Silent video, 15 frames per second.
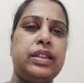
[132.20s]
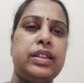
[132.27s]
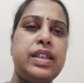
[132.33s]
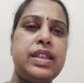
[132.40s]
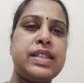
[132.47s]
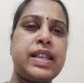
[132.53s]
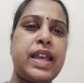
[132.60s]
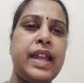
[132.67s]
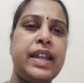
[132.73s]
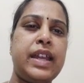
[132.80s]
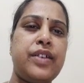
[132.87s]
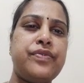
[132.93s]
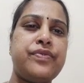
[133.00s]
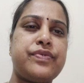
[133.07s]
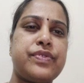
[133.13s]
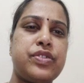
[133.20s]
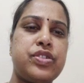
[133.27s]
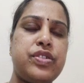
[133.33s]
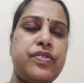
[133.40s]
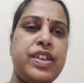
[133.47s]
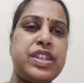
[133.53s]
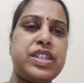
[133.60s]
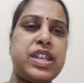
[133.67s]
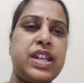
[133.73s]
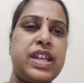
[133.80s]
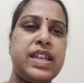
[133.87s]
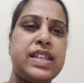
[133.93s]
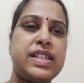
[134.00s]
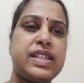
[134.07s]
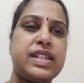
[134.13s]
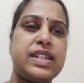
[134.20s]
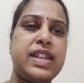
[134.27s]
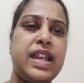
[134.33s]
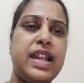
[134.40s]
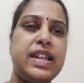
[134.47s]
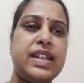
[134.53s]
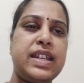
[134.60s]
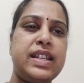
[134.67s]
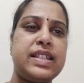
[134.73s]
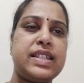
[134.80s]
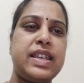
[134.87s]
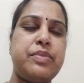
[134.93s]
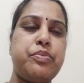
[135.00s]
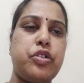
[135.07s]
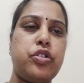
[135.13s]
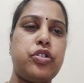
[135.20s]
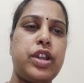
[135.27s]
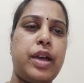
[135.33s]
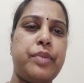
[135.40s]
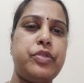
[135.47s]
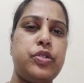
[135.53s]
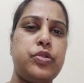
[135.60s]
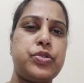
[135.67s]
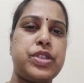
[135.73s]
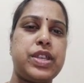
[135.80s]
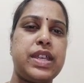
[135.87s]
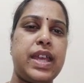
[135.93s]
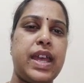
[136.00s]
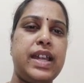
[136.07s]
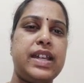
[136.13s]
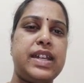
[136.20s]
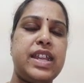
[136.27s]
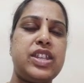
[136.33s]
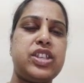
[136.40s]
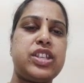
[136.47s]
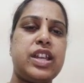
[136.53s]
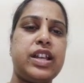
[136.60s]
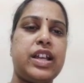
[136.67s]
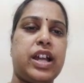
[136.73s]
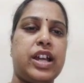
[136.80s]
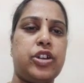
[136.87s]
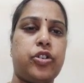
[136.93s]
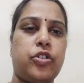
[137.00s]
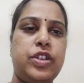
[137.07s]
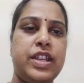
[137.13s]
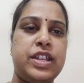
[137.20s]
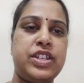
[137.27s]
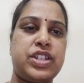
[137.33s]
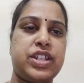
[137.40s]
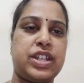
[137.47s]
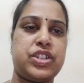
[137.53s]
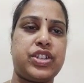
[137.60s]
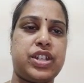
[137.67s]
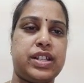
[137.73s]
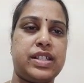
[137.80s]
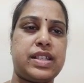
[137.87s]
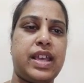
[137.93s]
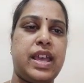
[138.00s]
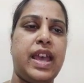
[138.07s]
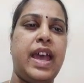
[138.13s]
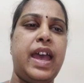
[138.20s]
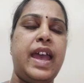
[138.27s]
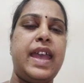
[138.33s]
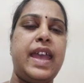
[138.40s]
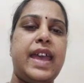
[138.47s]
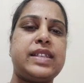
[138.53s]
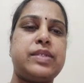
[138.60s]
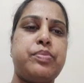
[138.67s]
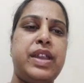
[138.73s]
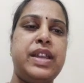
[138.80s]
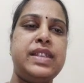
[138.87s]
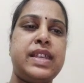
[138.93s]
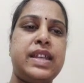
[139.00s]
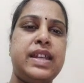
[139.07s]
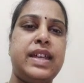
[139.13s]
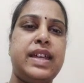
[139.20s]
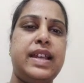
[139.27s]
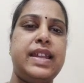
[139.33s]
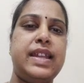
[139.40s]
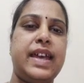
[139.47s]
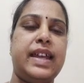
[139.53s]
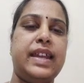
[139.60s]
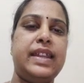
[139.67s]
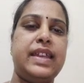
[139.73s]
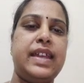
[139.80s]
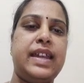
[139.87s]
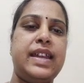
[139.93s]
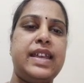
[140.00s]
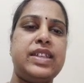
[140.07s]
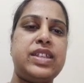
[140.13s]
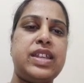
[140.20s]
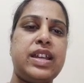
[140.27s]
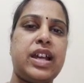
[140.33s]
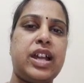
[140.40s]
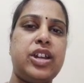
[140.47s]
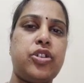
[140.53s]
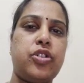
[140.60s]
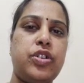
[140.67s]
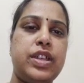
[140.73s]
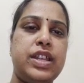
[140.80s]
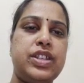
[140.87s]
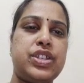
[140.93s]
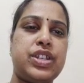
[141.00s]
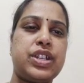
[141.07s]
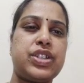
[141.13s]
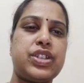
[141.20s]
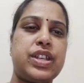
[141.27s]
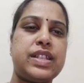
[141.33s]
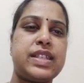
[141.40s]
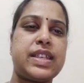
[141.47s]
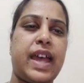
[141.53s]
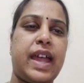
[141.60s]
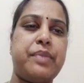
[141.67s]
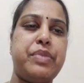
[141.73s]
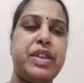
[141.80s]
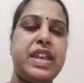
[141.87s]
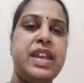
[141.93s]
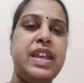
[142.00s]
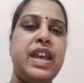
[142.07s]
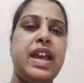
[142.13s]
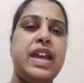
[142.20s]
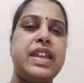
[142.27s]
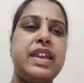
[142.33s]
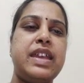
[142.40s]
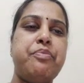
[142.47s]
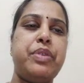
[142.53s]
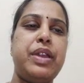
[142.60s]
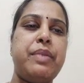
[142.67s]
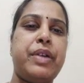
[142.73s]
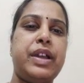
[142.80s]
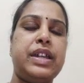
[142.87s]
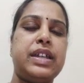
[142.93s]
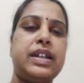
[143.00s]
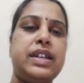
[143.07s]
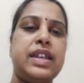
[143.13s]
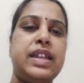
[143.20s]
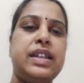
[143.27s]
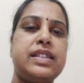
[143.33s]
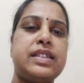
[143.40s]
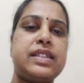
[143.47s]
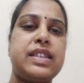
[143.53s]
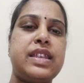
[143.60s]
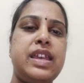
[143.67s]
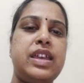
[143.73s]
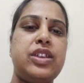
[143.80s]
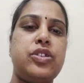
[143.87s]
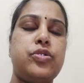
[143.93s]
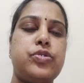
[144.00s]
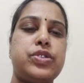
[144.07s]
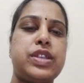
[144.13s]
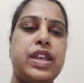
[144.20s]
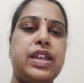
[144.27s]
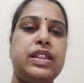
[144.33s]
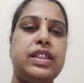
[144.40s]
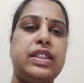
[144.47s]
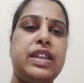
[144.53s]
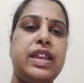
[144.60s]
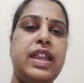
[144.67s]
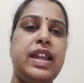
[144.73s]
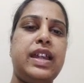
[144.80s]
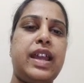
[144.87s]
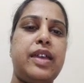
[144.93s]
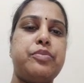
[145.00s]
This kind of situation is dealt in C program using a decision control instructions. As mentioned earlier, a decision control instructions can be implemented in C using three